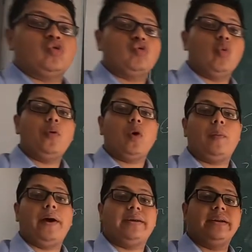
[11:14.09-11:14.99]
2p
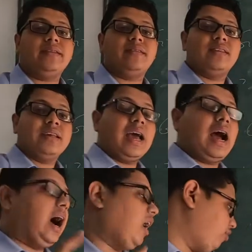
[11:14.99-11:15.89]
orbital is
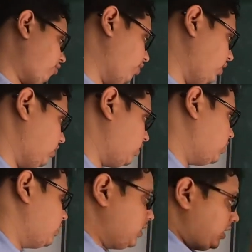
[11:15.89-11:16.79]
half filled.
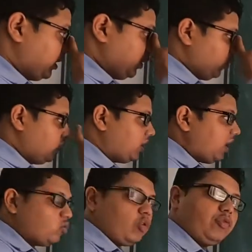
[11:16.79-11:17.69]
Now in
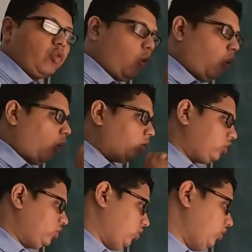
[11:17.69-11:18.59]
case of
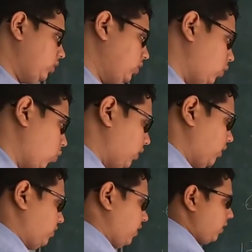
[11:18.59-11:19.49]
oxygen, what
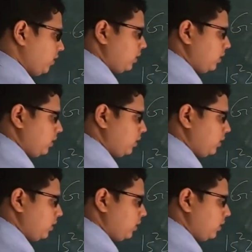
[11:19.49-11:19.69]
is there?